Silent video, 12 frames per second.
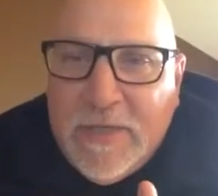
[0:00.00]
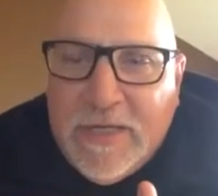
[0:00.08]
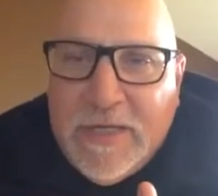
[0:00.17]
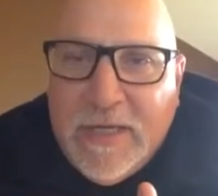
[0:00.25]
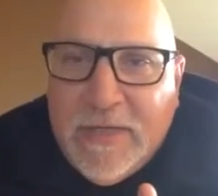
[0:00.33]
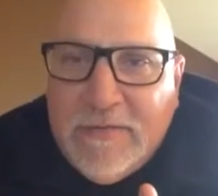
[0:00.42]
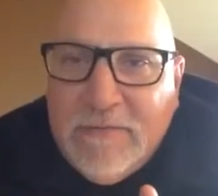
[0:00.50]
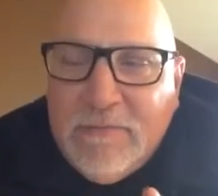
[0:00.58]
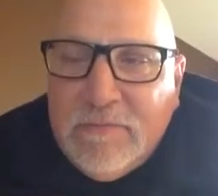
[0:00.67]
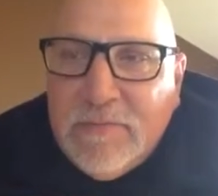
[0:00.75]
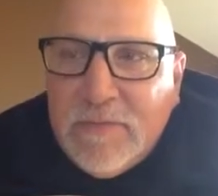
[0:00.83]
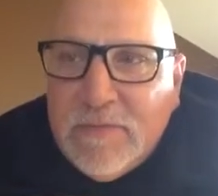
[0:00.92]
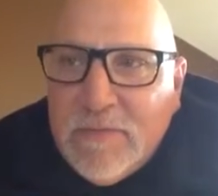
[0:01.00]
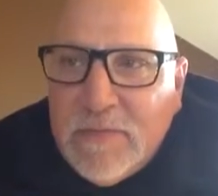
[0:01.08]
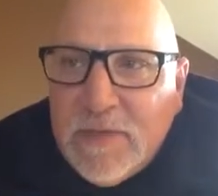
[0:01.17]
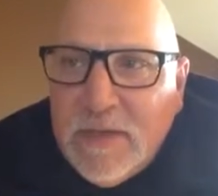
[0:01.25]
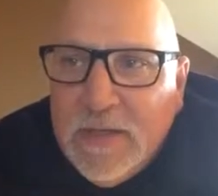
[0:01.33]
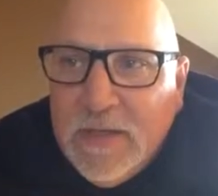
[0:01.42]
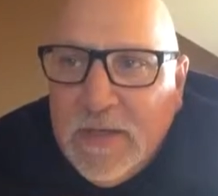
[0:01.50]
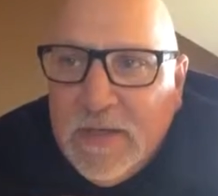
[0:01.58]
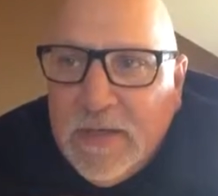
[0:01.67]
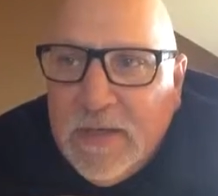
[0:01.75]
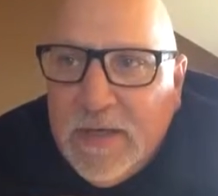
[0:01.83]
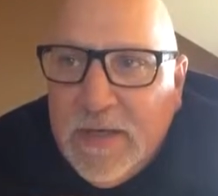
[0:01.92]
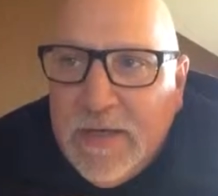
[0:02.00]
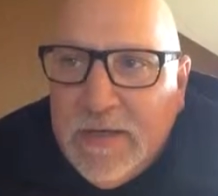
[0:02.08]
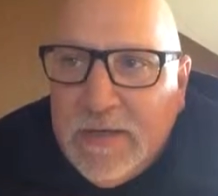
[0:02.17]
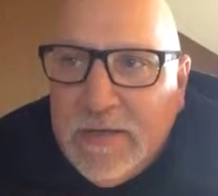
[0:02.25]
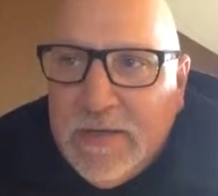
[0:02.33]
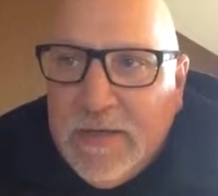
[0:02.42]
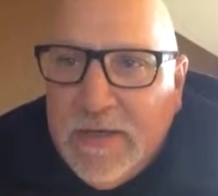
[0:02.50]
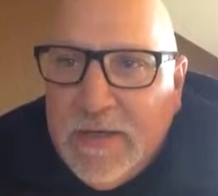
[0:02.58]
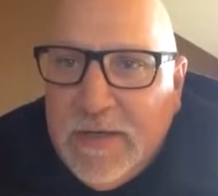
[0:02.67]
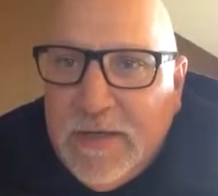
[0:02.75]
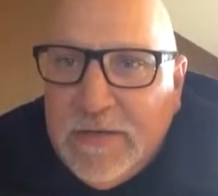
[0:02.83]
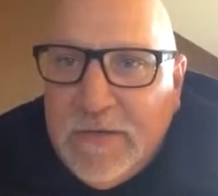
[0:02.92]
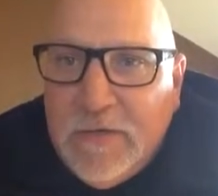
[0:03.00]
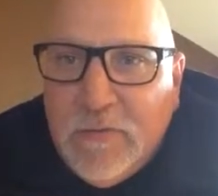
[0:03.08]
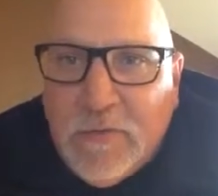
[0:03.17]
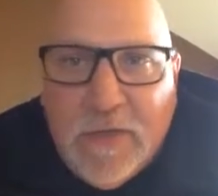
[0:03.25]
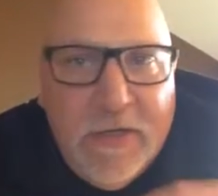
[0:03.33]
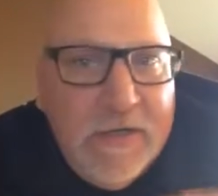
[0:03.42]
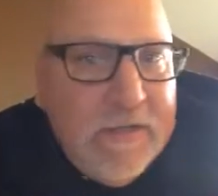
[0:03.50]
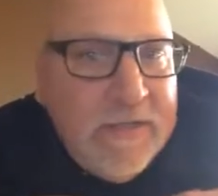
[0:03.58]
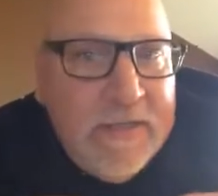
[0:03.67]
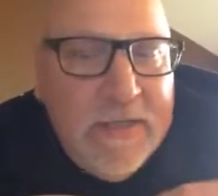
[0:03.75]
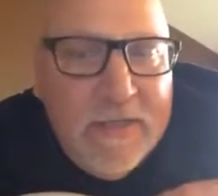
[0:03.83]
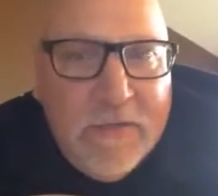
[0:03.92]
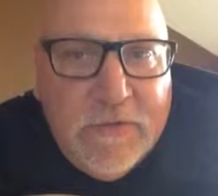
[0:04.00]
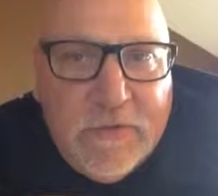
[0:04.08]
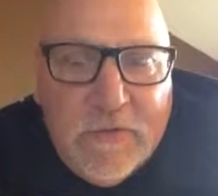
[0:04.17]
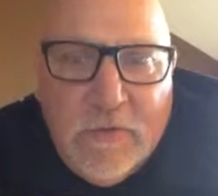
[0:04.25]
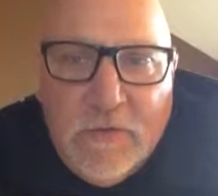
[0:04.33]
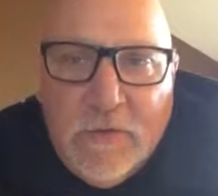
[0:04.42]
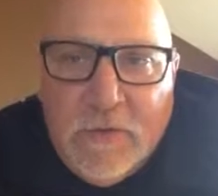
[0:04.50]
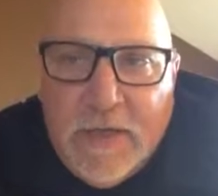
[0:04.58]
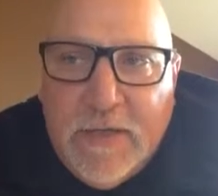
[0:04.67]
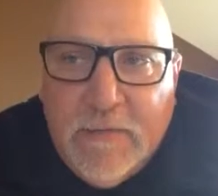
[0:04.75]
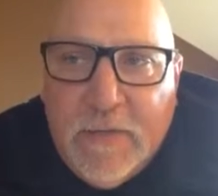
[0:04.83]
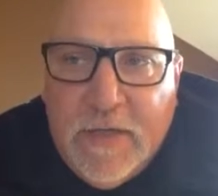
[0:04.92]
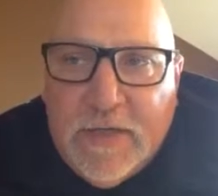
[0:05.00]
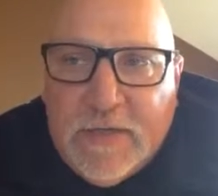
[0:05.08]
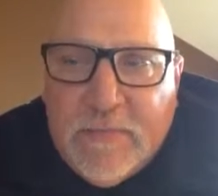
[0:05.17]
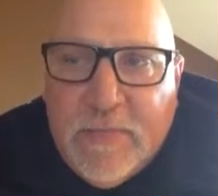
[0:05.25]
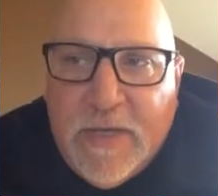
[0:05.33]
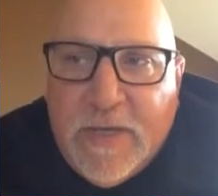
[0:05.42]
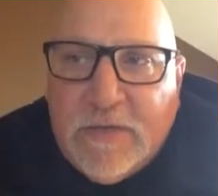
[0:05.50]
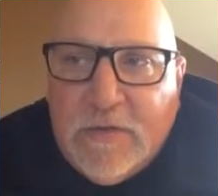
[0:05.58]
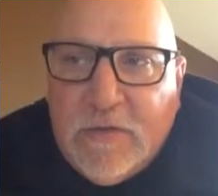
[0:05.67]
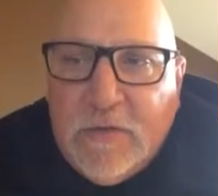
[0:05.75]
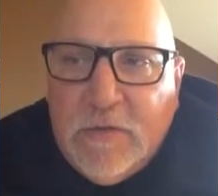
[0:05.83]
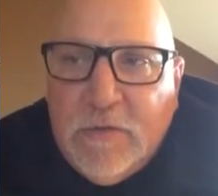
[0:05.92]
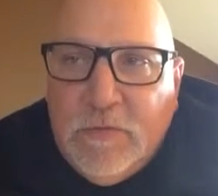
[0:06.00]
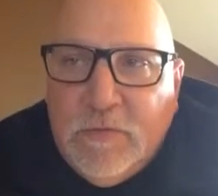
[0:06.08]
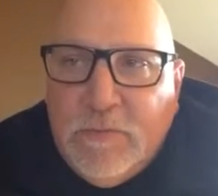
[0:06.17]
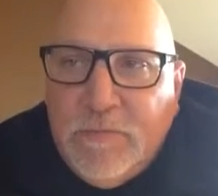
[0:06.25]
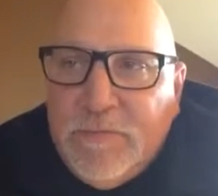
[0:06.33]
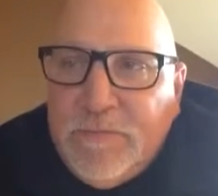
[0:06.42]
weekend. And, uh, you know, we're here at CDL school and we expect to.